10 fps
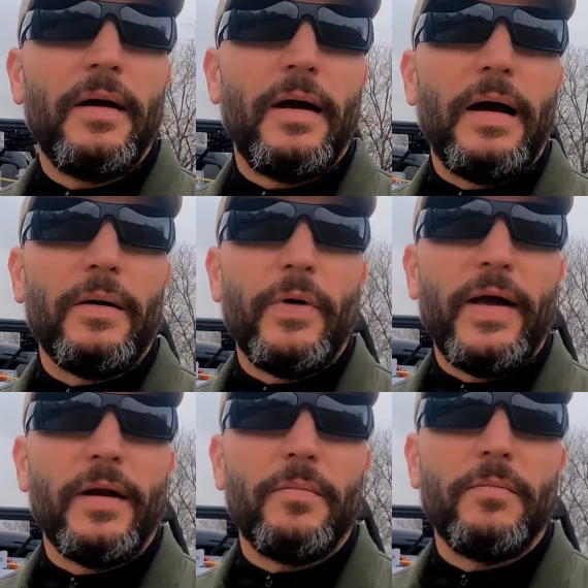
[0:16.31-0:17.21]
Uh, I
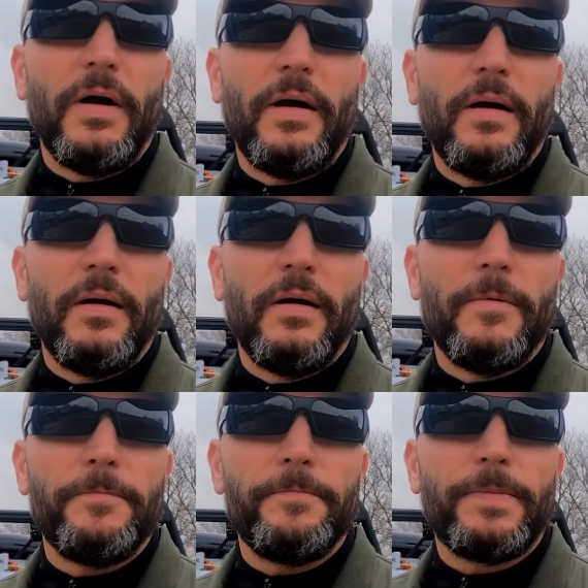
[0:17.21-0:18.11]
ran them
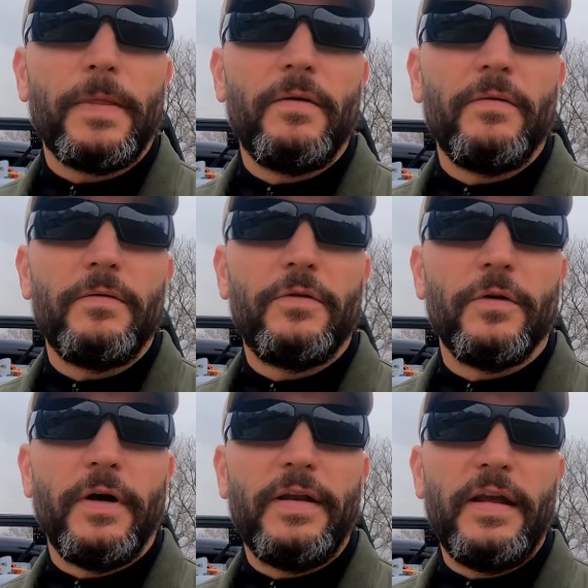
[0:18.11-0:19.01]
um,
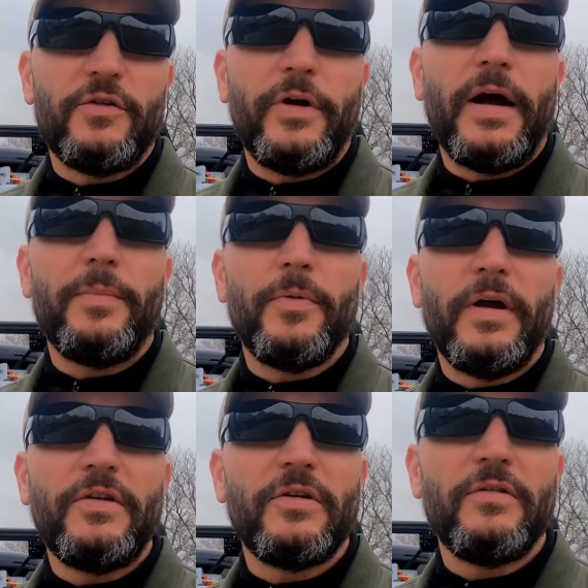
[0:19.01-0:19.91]
during entry
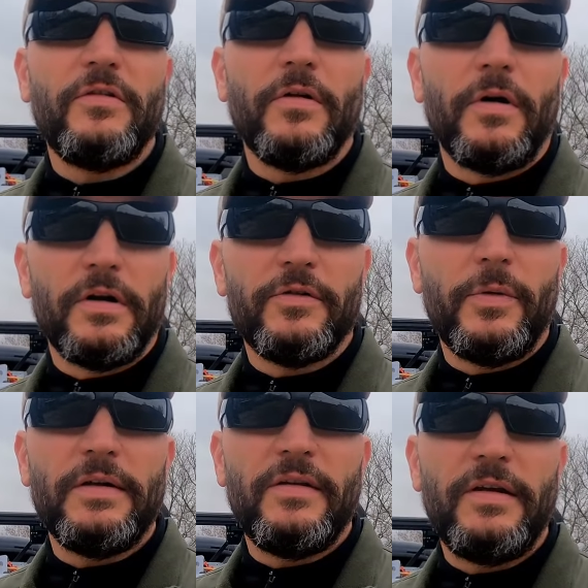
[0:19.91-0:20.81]
operations on our
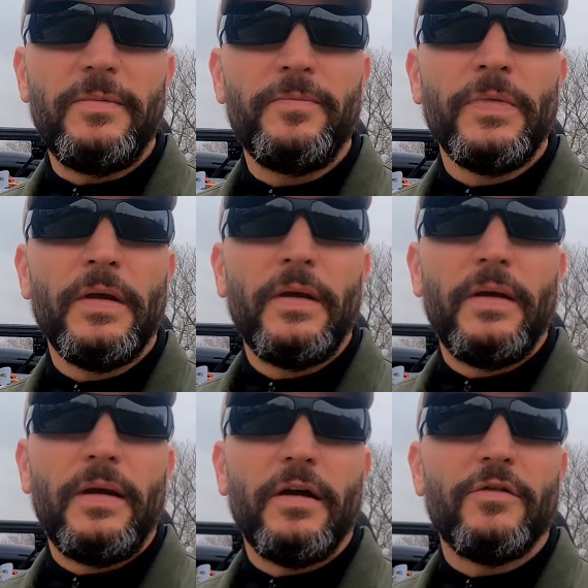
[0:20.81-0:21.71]
SWAT team,
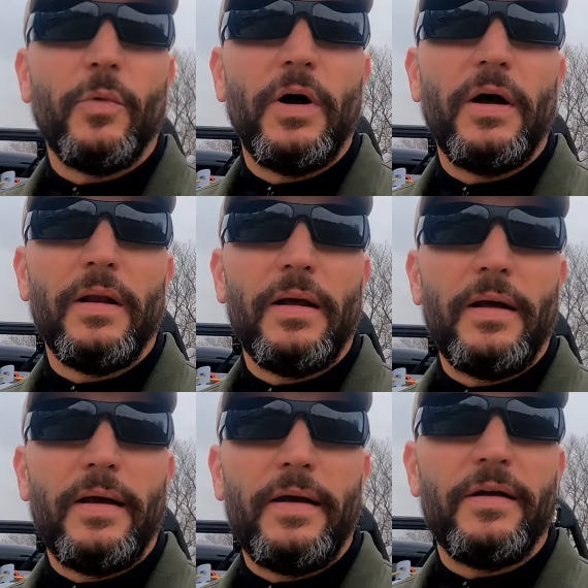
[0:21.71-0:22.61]
as well
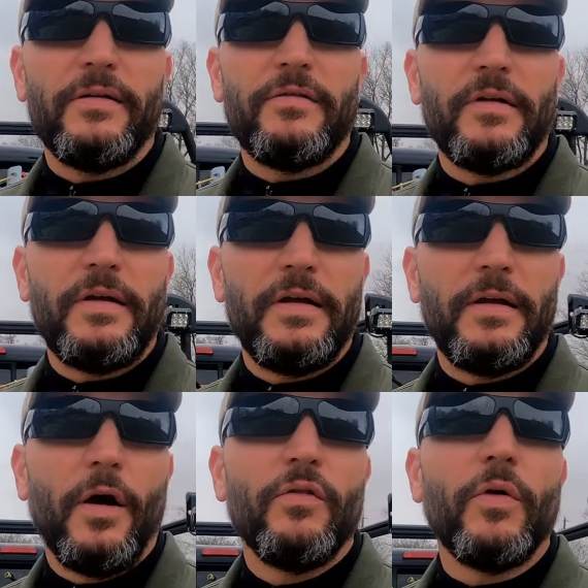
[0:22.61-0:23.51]
as
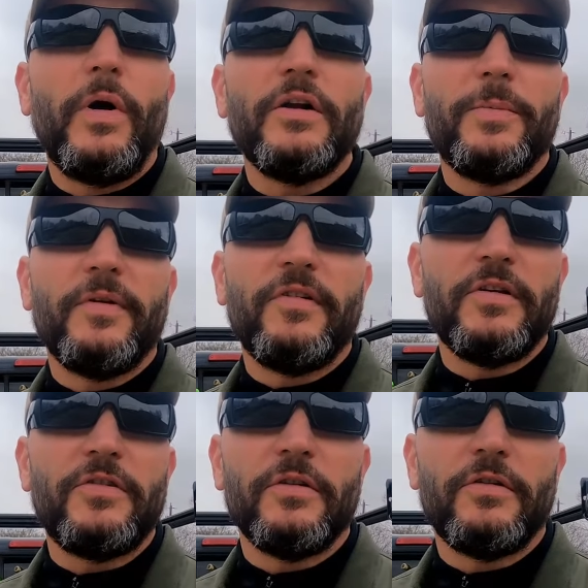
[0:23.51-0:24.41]
in overwatch
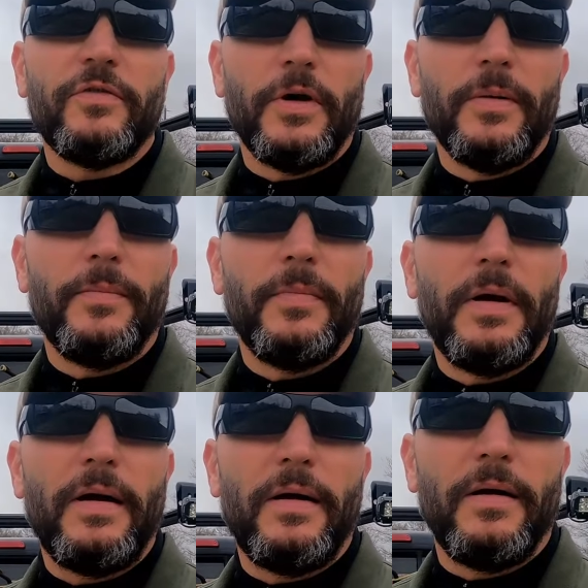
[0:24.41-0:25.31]
positions from
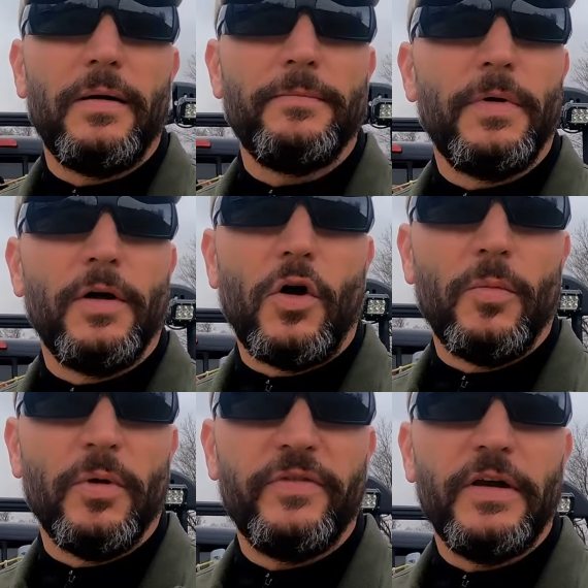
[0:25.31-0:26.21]
um, an
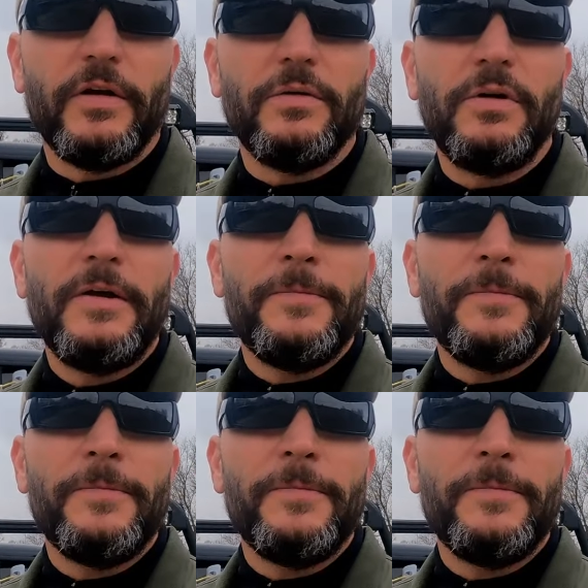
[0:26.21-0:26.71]
armored vehicle.